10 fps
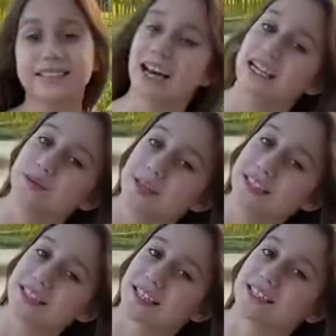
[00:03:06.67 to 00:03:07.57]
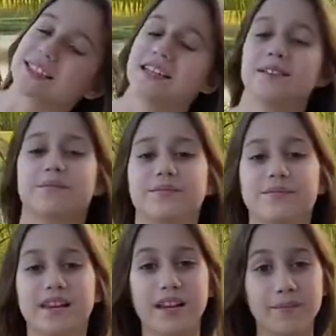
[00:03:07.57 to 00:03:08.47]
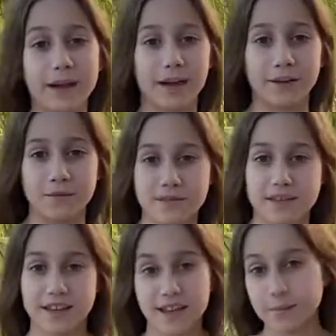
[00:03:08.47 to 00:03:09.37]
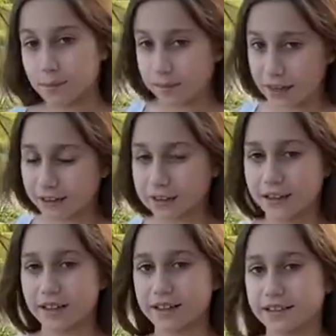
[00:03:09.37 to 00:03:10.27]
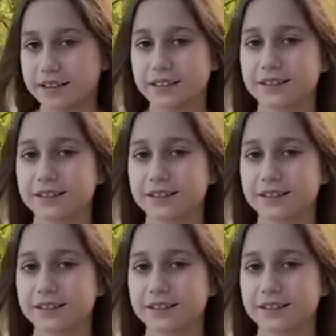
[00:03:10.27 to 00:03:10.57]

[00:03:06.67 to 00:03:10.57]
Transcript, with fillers: size 160, and I paired it with, again, black leggings.